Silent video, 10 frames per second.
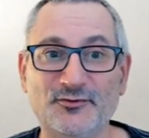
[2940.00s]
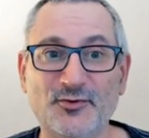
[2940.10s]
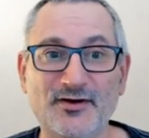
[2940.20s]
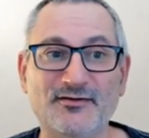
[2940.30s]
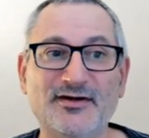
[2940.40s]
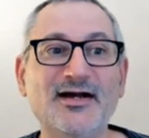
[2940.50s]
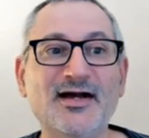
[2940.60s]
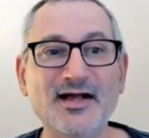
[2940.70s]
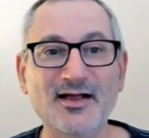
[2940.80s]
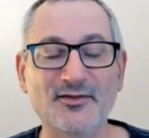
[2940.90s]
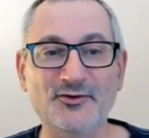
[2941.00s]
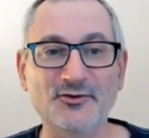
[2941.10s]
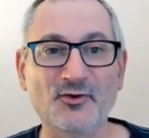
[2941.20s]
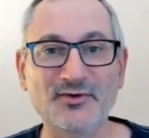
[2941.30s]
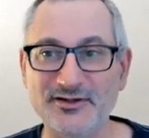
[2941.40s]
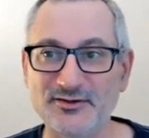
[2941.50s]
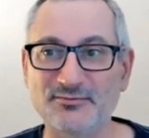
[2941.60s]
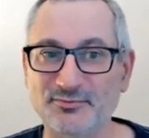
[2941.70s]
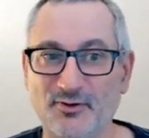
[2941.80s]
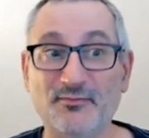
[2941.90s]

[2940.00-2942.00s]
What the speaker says: of query that normally you